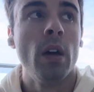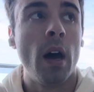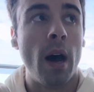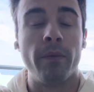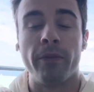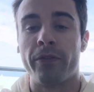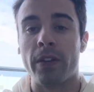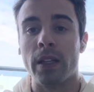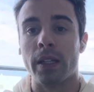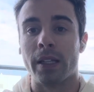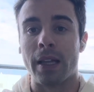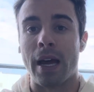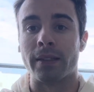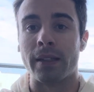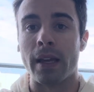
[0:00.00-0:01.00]
I'm feeling
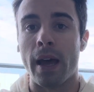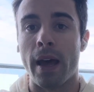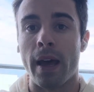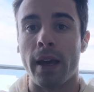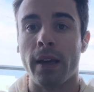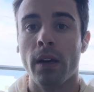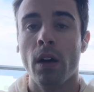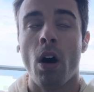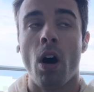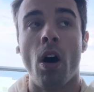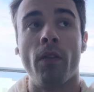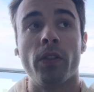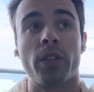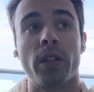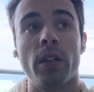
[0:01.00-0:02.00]
that day.
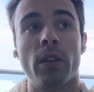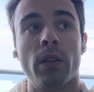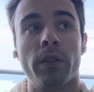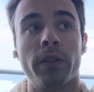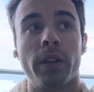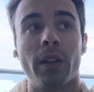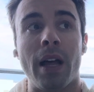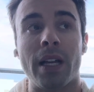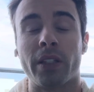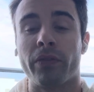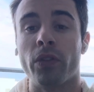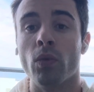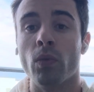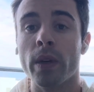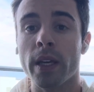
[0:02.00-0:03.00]
Obviously, the last
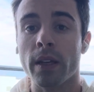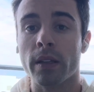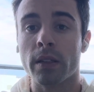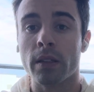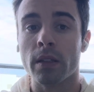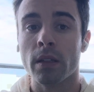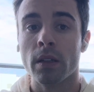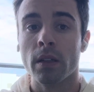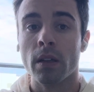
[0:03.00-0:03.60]
few weeks,